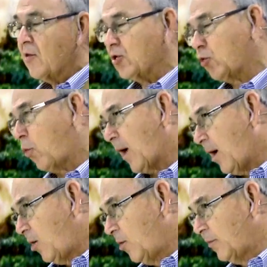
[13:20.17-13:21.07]
The
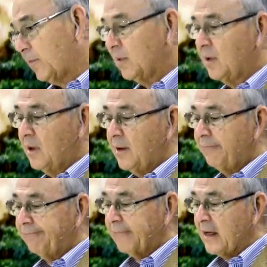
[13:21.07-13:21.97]
12
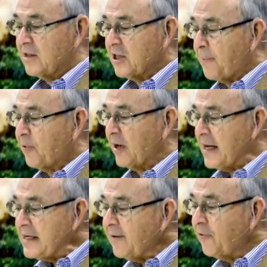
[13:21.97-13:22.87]
separate
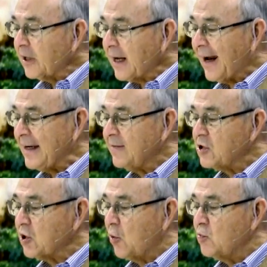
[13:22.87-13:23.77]
and different kind
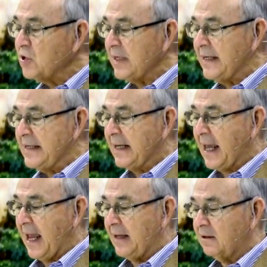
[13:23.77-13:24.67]
of stones
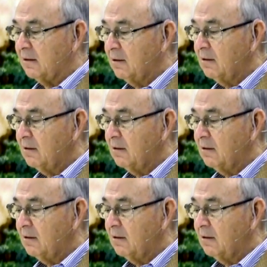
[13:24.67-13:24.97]
indicate